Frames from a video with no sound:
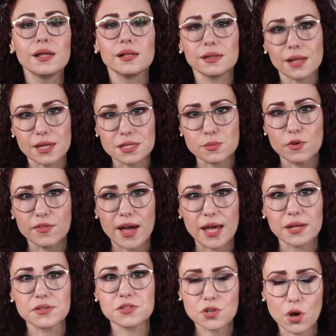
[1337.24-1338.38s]
Let's move
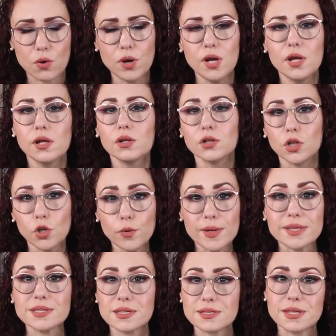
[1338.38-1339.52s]
on. So,
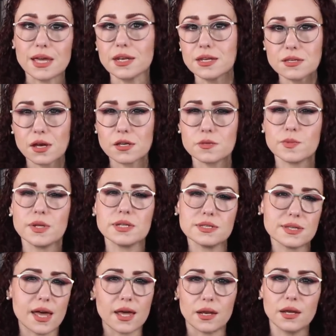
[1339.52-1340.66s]
Lewis, Sandy's husband,
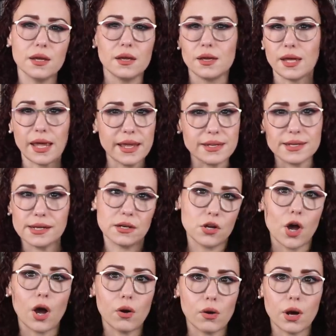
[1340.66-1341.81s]
said he didn't
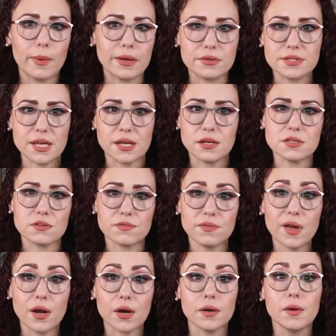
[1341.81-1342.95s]
know about Sandy's
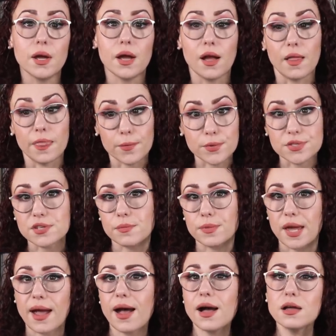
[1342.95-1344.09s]
affair, and there was
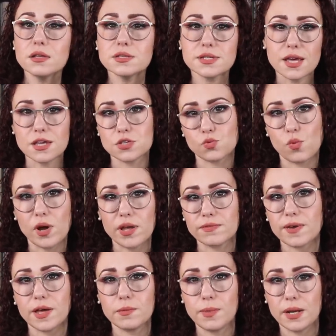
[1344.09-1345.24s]
something else his wife
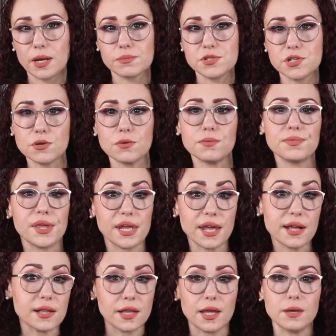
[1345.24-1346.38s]
had been up to that he
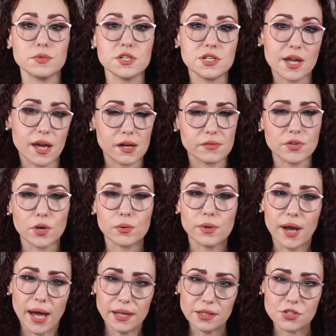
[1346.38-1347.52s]
claimed to have no
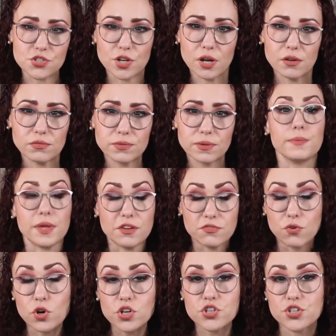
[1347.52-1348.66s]
knowledge of.
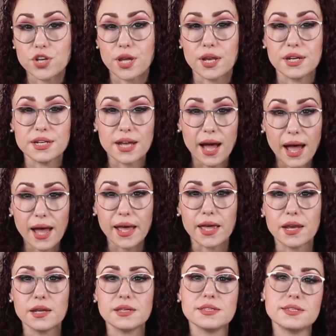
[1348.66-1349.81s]
Before she'd
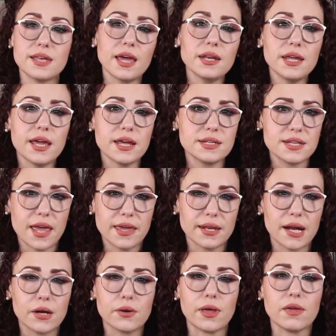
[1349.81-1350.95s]
died, Sandy had taken
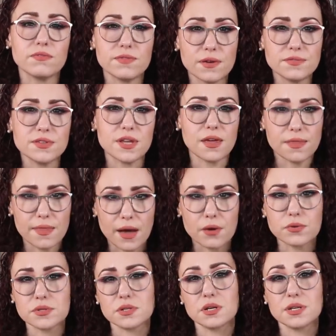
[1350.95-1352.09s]
out a
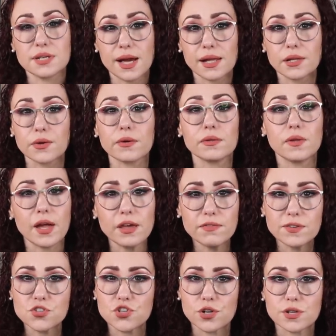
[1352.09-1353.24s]
$50,000 life
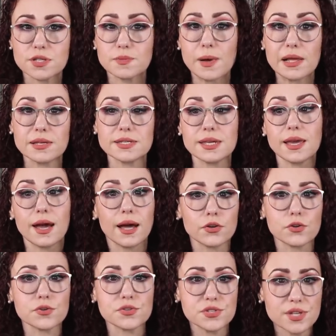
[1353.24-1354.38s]
insurance policy on
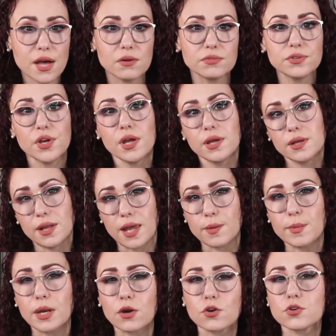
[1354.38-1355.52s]
herself,
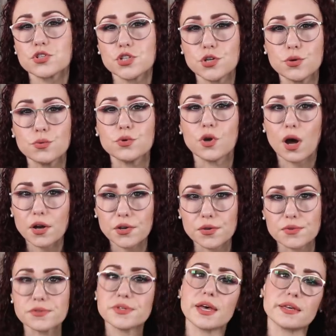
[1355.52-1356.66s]
naming her two
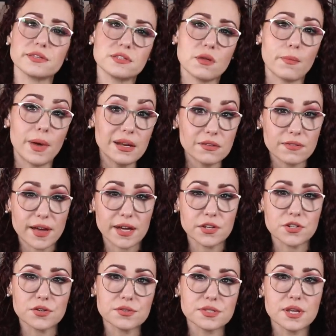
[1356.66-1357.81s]
daughters as the
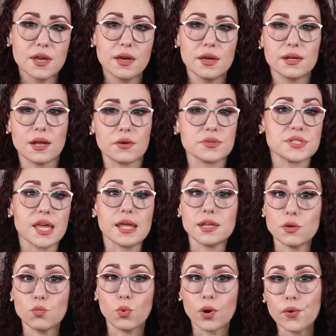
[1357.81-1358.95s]
benefactors. Now, Sandy
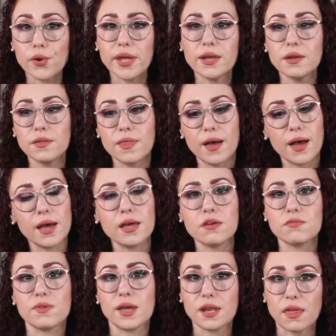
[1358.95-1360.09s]
worried that
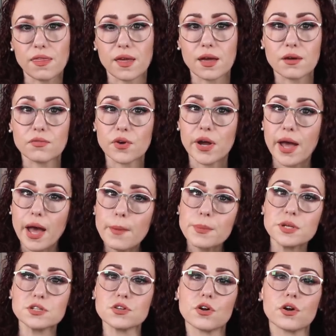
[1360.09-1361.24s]
if anything ever
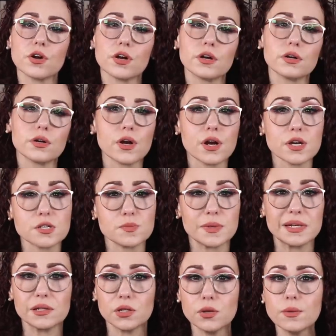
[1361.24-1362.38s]
happened to her, her
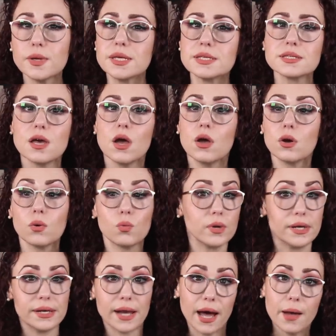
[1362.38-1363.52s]
husband Lewis would
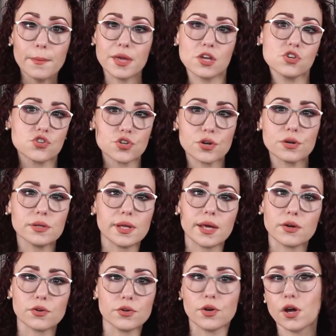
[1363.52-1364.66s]
not make sure that
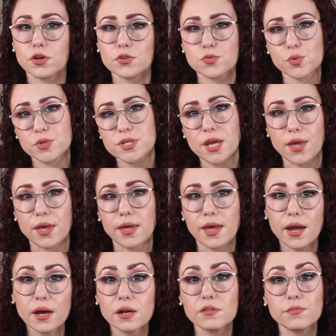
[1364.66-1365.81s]
her daughters were taken
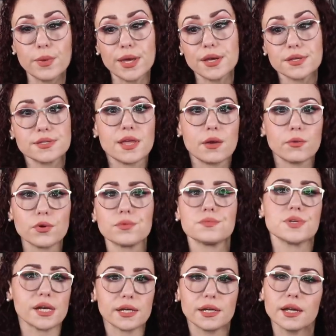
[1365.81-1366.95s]
care of because they were
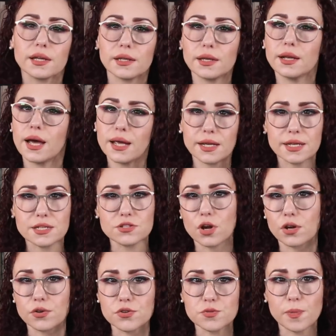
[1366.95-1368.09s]
technically not his
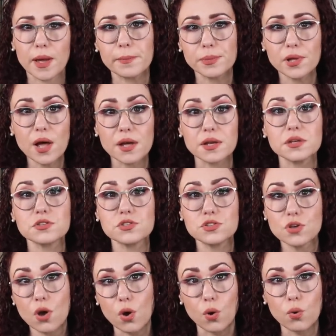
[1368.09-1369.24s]
daughters by blood.
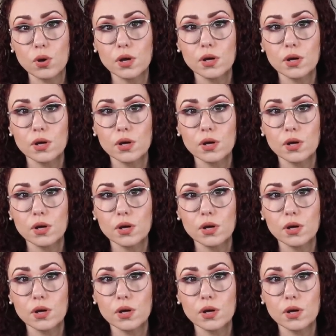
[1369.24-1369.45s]
So